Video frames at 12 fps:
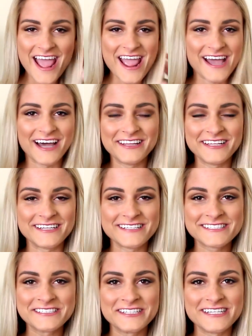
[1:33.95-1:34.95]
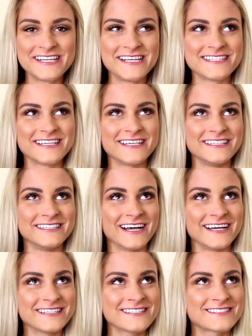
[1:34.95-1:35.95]
And the answer is
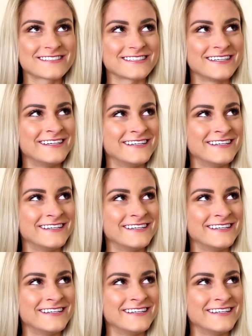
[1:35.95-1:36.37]
yes.